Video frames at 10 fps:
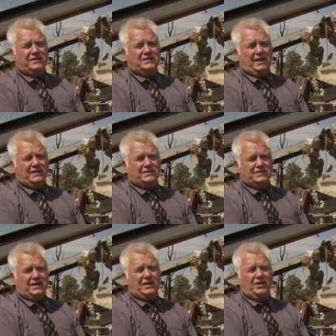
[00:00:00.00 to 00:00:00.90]
is
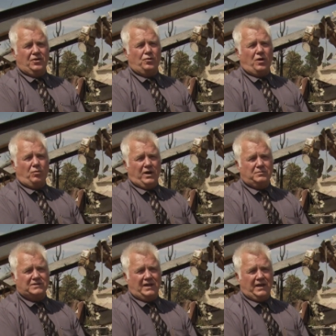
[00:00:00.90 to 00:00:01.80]
licensed, they can go to our
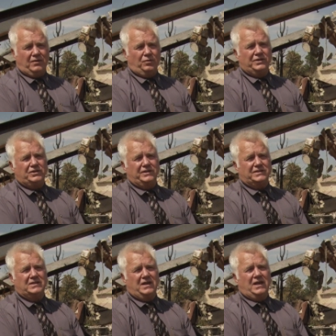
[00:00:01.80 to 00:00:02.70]
website, which
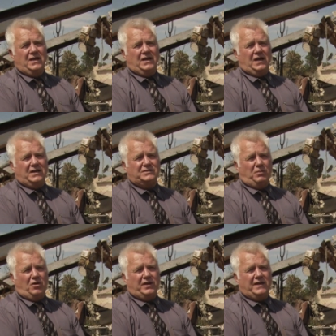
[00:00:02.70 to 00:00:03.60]
is
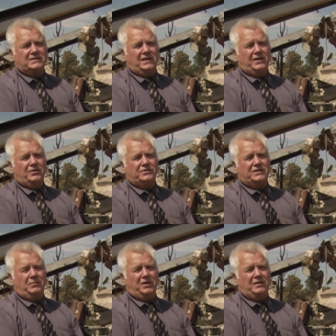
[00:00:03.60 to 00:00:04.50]
small case letters,
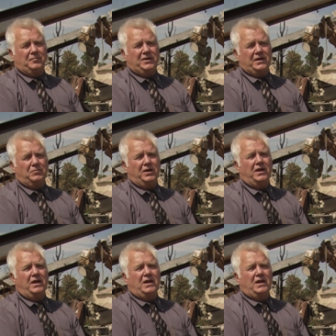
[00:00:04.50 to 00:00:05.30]
www.pprbd,